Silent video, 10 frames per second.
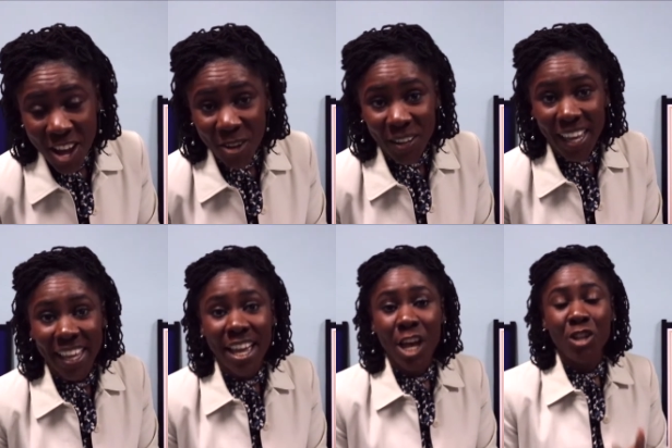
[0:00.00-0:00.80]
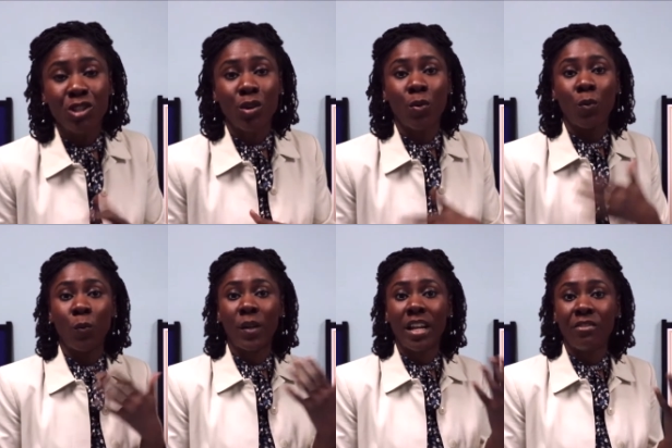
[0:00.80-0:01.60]
Okay, so
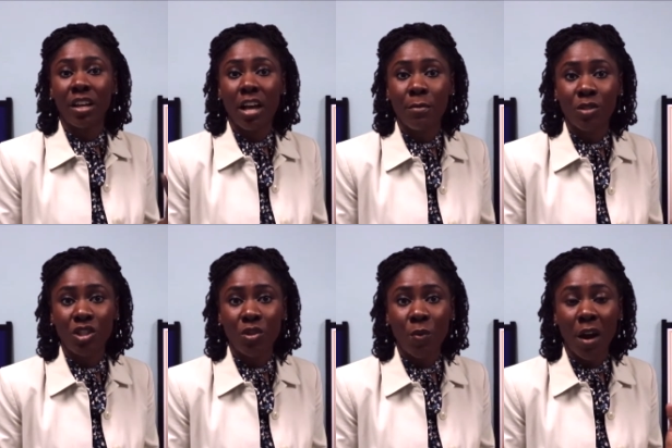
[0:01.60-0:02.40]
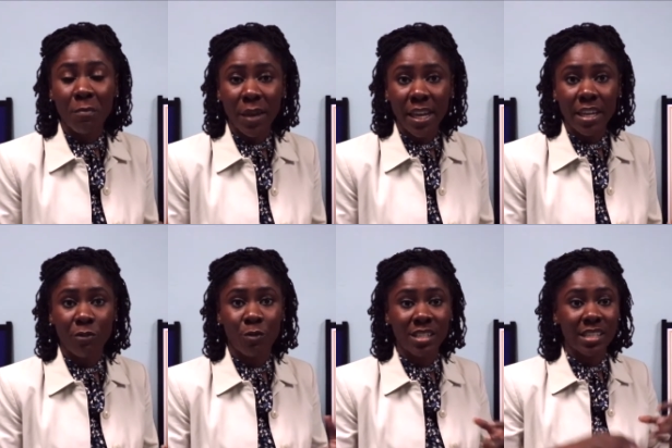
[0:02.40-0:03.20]
whenever it comes to our bank,
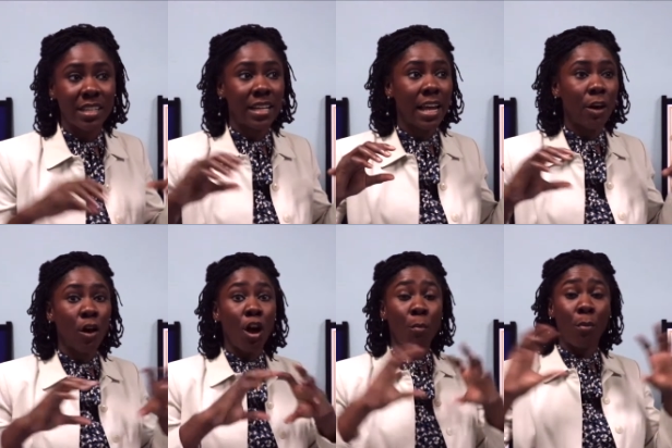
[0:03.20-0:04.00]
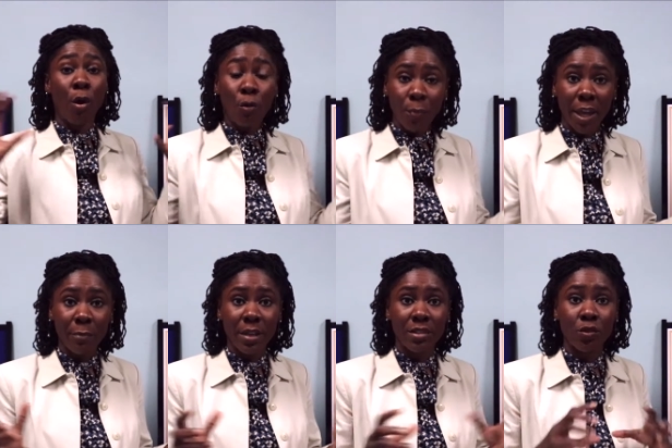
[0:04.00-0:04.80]
if we're sending out bulk
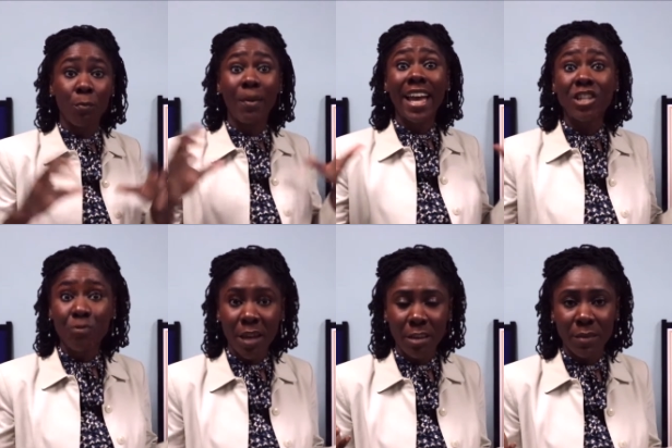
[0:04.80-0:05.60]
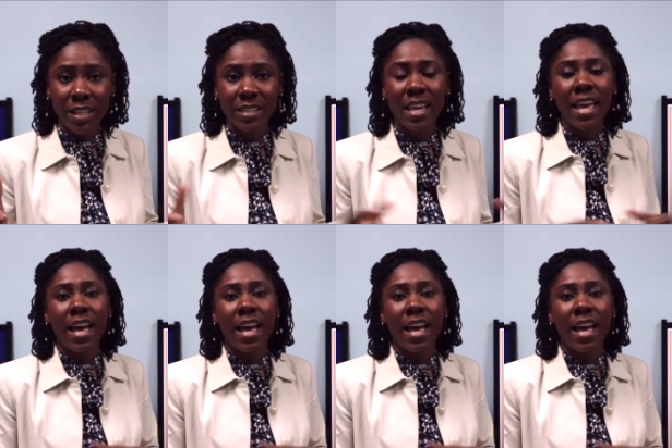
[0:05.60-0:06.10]
payments or batch payments,